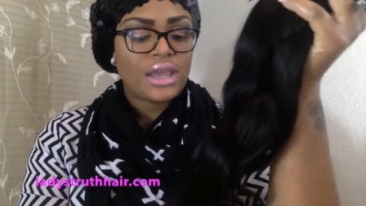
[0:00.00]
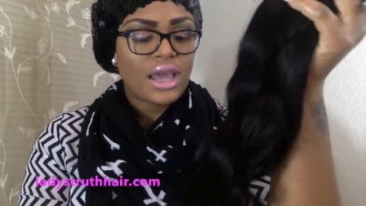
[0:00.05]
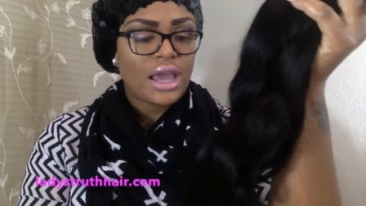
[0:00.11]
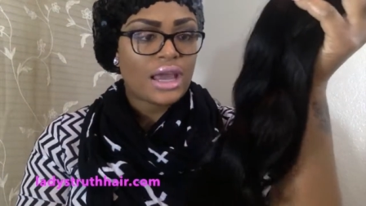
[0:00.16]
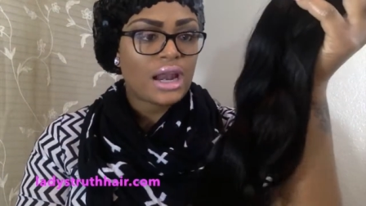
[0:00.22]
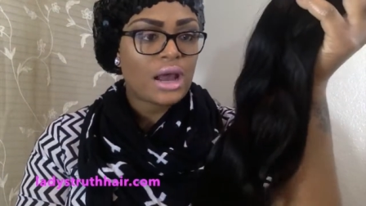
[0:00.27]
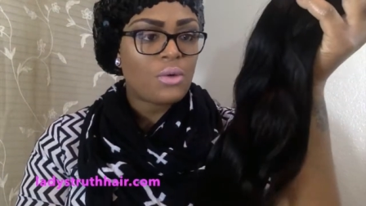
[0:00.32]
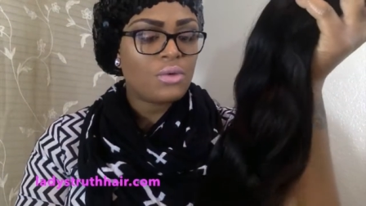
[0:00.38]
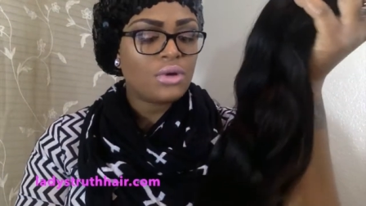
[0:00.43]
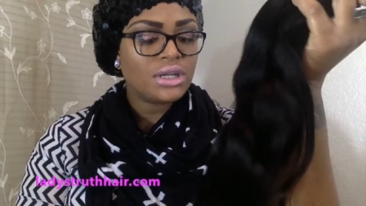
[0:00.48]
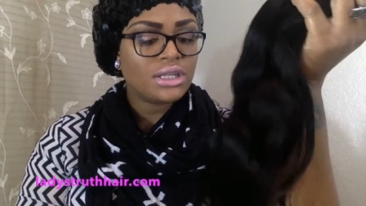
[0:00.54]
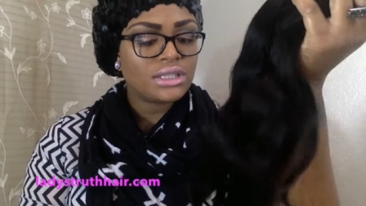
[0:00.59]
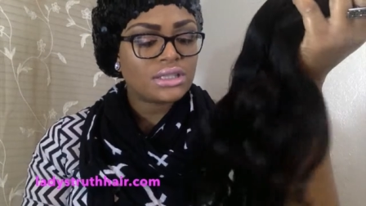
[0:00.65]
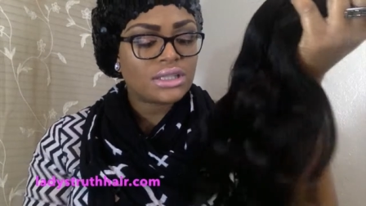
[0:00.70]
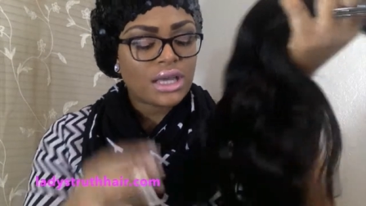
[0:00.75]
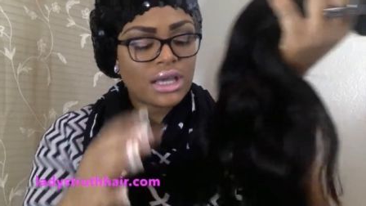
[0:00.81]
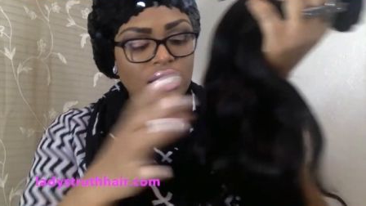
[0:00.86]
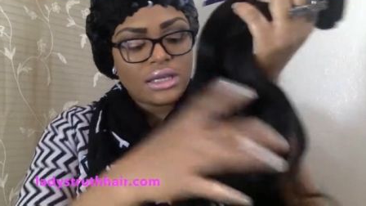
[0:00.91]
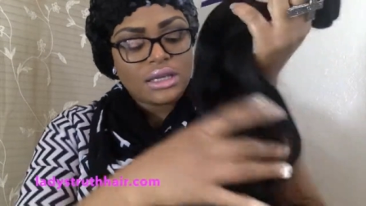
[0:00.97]
And I want to
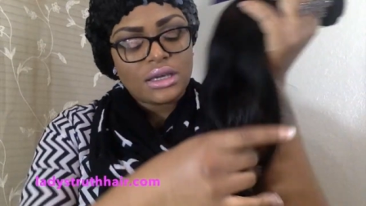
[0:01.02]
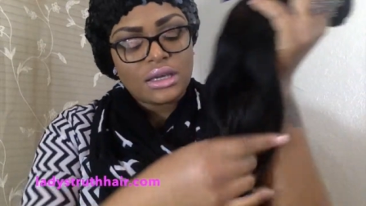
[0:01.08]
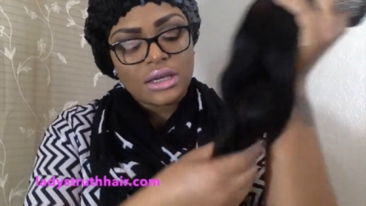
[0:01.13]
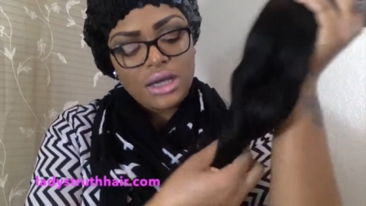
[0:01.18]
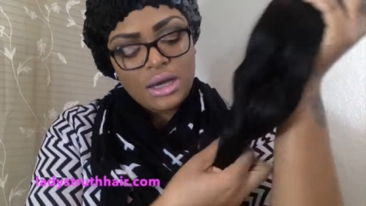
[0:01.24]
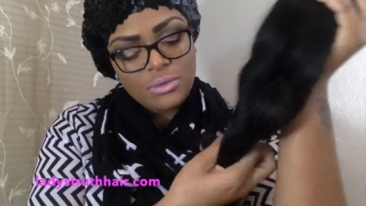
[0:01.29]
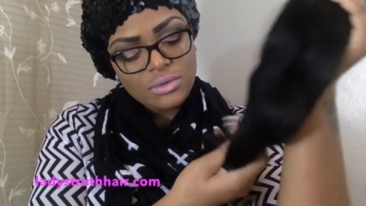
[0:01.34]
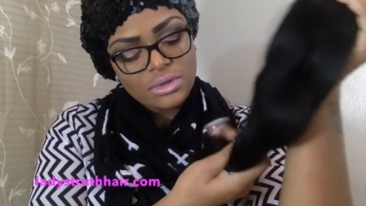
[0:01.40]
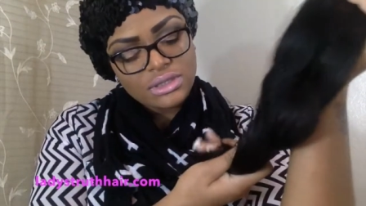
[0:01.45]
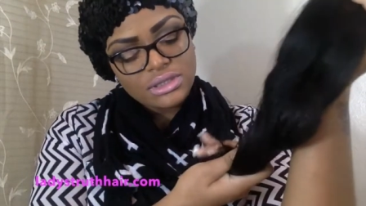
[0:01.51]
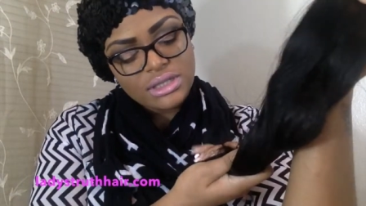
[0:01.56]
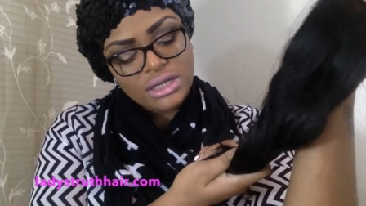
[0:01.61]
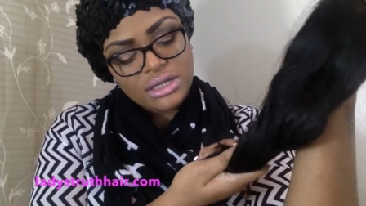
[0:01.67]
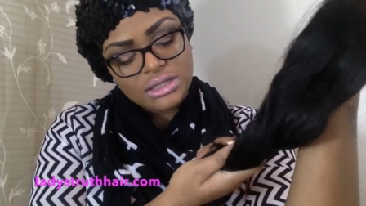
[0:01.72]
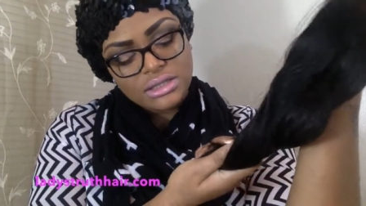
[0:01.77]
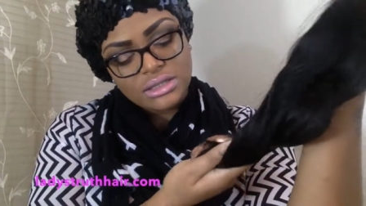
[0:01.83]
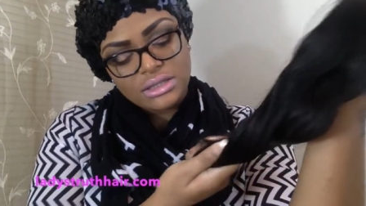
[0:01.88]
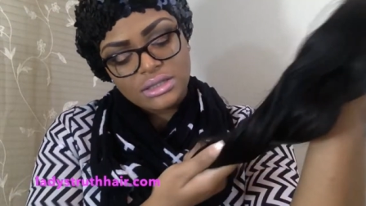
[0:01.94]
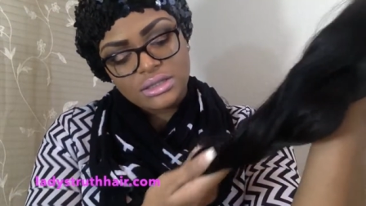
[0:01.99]
say, yeah, I want to say
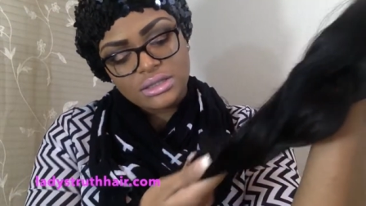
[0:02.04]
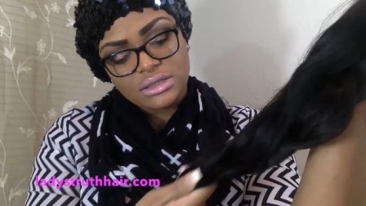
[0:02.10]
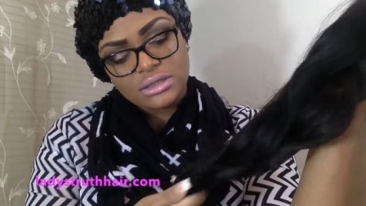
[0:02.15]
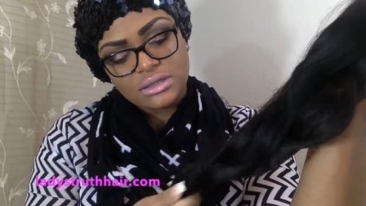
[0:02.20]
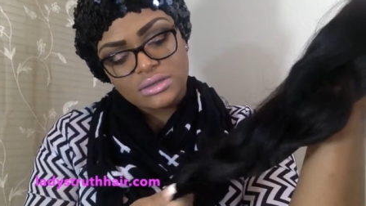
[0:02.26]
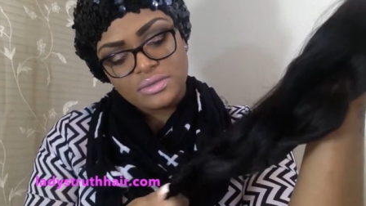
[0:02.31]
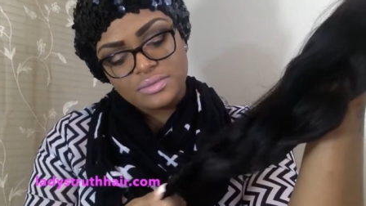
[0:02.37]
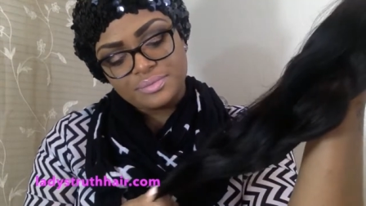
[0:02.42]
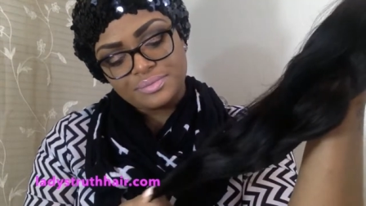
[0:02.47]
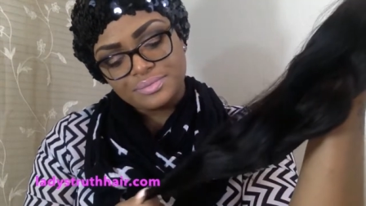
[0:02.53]
this is a,